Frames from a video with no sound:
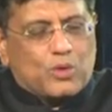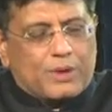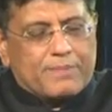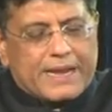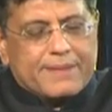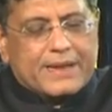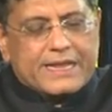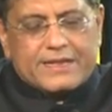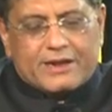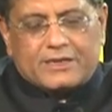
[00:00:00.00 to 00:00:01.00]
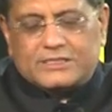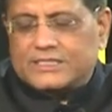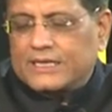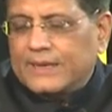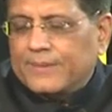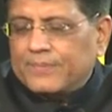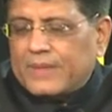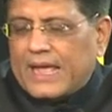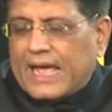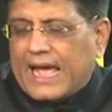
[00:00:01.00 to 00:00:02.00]
over many, many years.
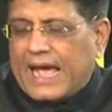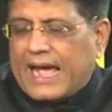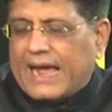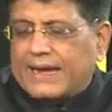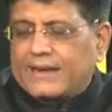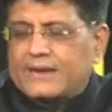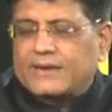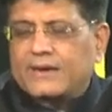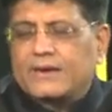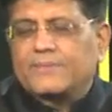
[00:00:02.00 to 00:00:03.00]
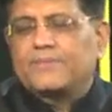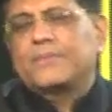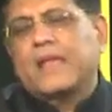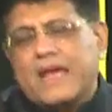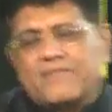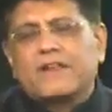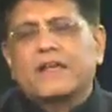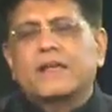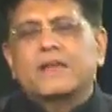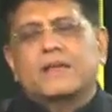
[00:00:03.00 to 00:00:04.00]
And
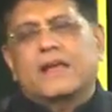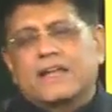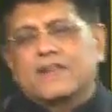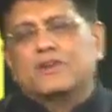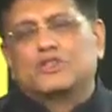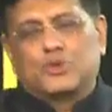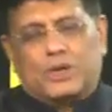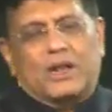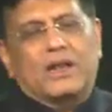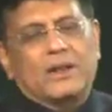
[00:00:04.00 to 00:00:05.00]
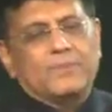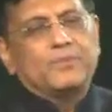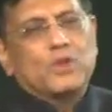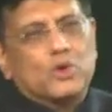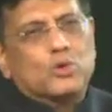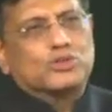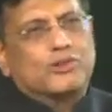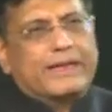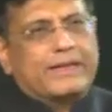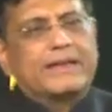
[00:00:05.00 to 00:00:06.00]
every individual who's
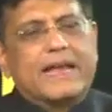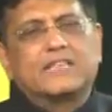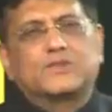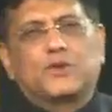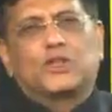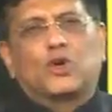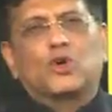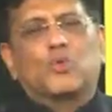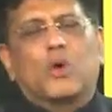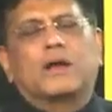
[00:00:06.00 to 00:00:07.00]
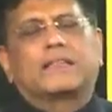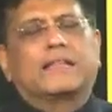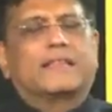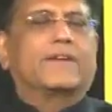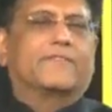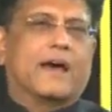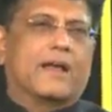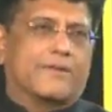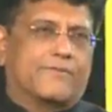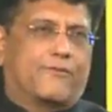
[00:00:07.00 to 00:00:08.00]
recognized for the good work that they've
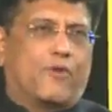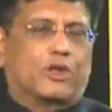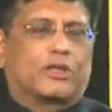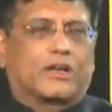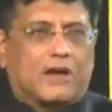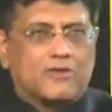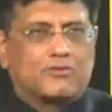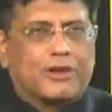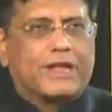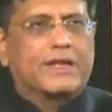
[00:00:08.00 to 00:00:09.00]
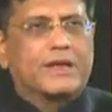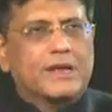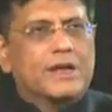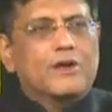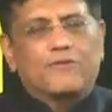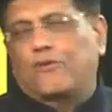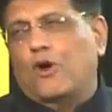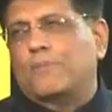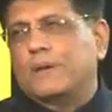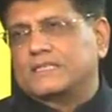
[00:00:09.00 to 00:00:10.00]
done for the country,
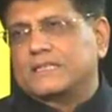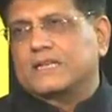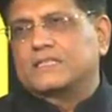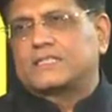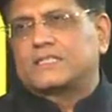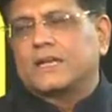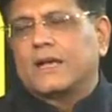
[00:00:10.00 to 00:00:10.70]
for business,